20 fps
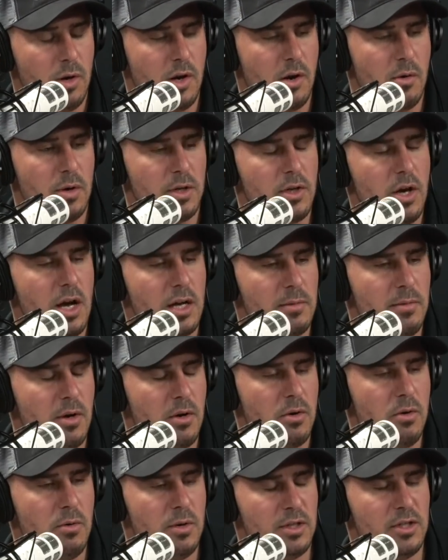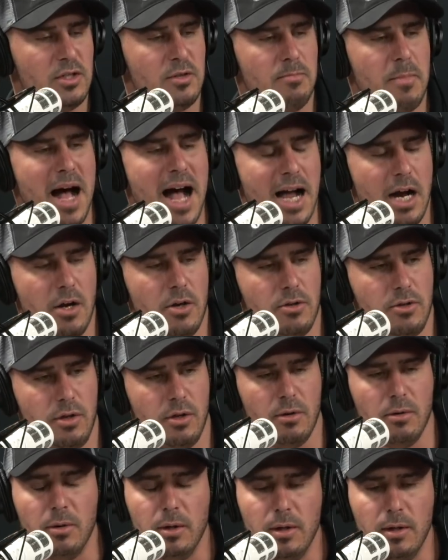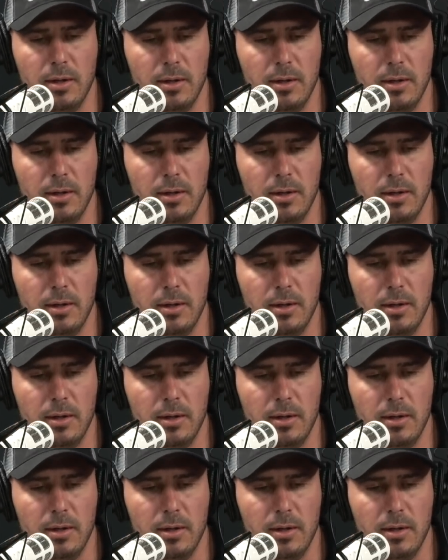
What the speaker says: we talked about who inspires you,